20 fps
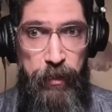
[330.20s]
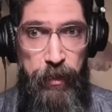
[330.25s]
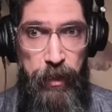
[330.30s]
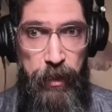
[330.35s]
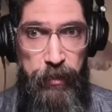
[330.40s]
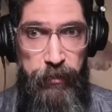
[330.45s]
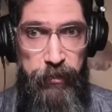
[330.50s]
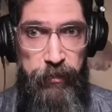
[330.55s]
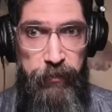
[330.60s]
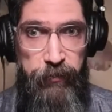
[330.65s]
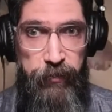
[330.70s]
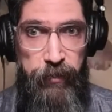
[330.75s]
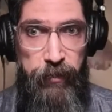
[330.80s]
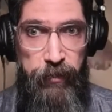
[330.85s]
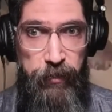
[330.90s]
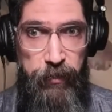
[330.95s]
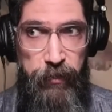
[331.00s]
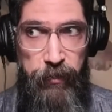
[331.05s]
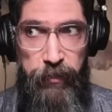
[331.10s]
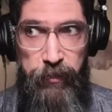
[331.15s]
under
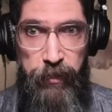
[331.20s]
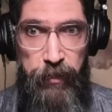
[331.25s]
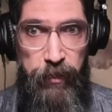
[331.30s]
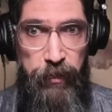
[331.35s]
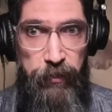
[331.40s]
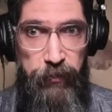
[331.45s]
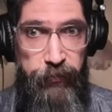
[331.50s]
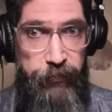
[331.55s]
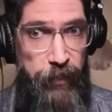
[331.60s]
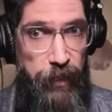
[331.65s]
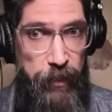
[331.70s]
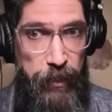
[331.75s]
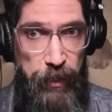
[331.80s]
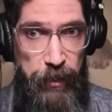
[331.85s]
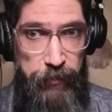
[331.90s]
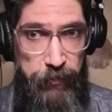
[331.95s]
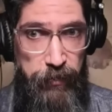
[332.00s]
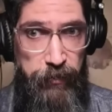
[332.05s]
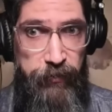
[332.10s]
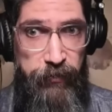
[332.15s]
the
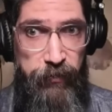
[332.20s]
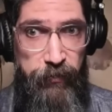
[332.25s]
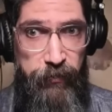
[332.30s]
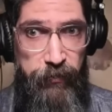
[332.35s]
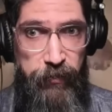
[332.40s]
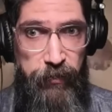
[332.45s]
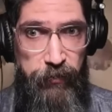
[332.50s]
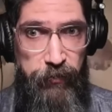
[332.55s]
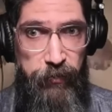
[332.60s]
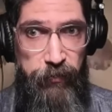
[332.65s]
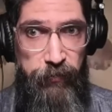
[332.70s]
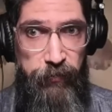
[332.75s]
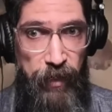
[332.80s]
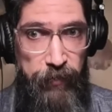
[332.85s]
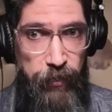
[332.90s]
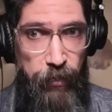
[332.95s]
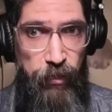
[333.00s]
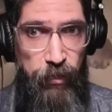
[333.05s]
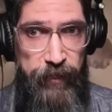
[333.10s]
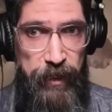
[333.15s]
sunlight. This is
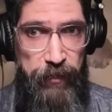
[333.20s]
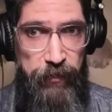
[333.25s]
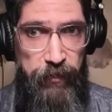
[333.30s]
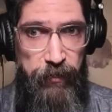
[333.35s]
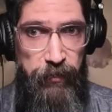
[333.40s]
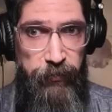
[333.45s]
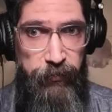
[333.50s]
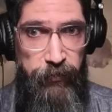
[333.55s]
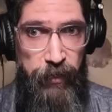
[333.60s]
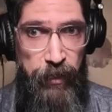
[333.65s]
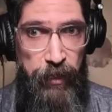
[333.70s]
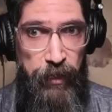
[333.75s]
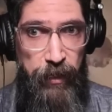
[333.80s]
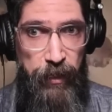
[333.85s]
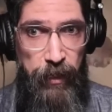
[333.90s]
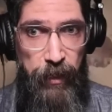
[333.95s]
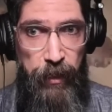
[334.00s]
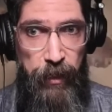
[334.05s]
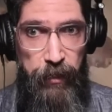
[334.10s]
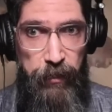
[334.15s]
very horrendous.
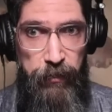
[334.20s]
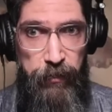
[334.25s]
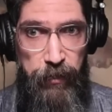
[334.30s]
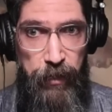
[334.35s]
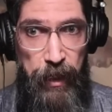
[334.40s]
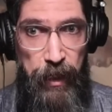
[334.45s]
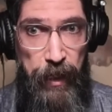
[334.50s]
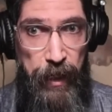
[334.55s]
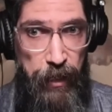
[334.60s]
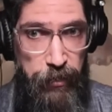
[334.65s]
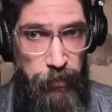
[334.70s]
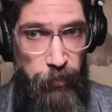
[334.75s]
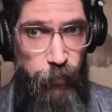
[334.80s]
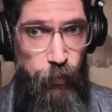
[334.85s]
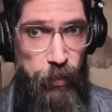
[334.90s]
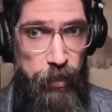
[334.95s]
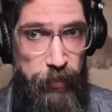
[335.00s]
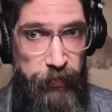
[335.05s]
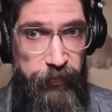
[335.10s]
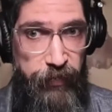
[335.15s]
And I just
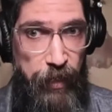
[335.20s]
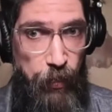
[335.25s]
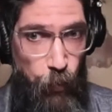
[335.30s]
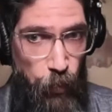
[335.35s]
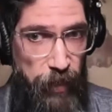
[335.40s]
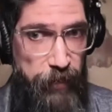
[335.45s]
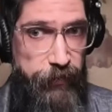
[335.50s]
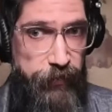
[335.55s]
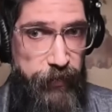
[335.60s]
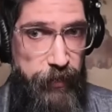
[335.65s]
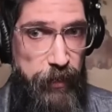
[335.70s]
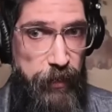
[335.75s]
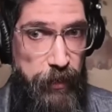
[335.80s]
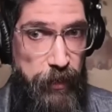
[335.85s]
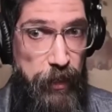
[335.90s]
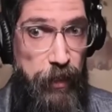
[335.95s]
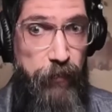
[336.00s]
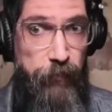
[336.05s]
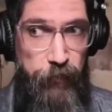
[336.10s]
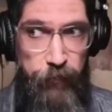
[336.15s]
want to say one thing.
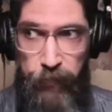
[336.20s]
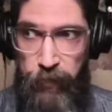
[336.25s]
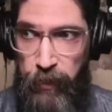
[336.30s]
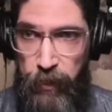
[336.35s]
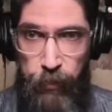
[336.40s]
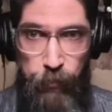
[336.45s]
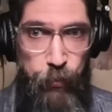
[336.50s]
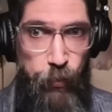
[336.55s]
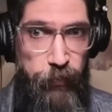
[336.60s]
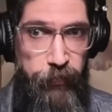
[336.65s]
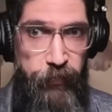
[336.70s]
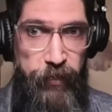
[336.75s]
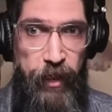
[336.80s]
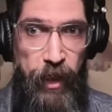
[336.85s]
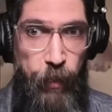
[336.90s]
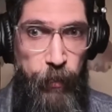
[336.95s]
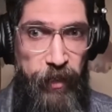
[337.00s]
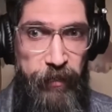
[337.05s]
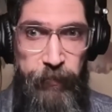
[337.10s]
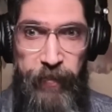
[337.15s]
If Tulsi
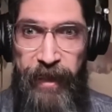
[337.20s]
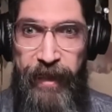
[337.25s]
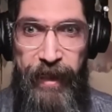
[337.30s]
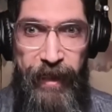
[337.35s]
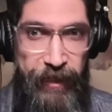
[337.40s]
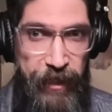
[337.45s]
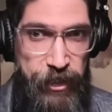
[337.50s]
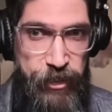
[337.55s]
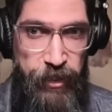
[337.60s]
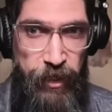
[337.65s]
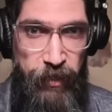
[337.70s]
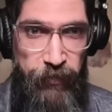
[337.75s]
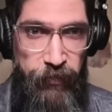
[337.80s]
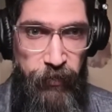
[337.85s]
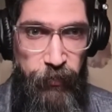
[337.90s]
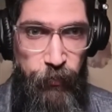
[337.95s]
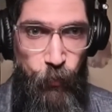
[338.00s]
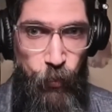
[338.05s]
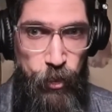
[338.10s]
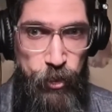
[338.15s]
Gabbard by any chance
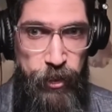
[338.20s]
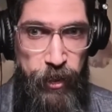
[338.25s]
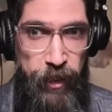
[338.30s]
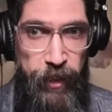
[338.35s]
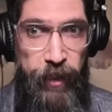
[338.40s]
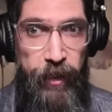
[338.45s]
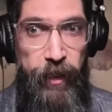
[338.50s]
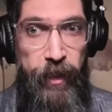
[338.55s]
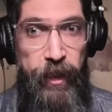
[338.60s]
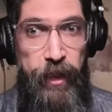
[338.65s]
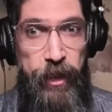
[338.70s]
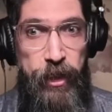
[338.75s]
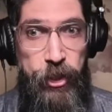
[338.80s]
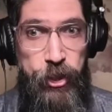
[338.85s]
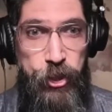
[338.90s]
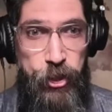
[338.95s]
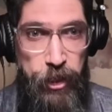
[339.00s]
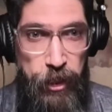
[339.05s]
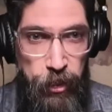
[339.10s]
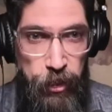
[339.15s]
is watching,
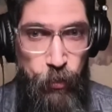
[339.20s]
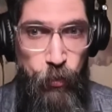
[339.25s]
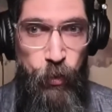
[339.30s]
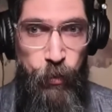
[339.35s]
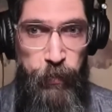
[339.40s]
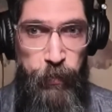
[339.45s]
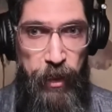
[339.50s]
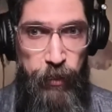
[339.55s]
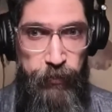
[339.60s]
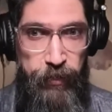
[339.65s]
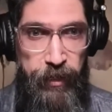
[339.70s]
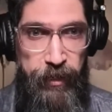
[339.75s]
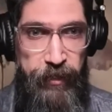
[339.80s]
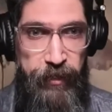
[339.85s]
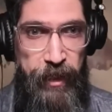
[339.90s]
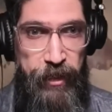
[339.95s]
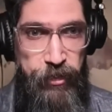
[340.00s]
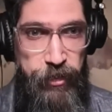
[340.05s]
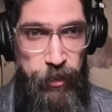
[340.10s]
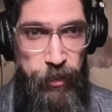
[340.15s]
she knew about it
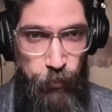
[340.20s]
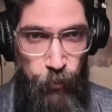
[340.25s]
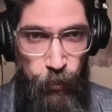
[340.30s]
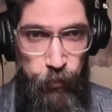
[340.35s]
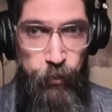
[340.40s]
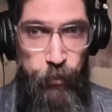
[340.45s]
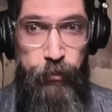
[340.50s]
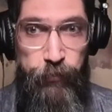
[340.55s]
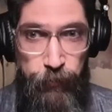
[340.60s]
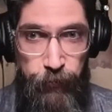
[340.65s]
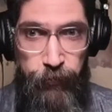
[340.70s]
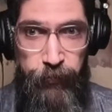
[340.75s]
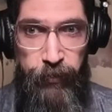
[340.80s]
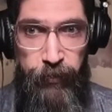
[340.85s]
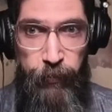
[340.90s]
and she told the truth